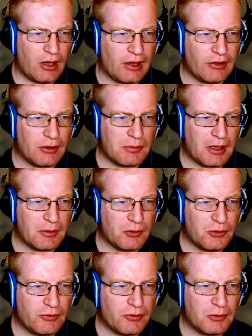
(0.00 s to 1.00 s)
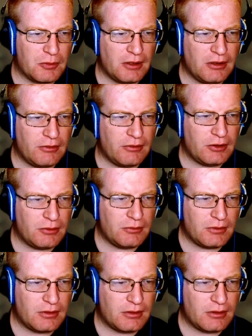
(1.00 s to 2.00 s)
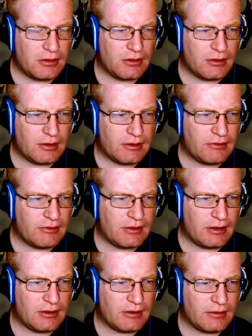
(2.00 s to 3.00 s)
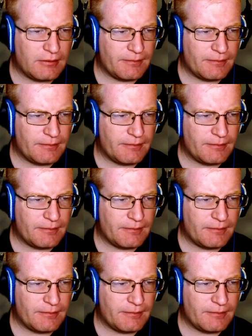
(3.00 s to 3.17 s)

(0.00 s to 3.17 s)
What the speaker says: and thereby improve her opinion of you? Let's see.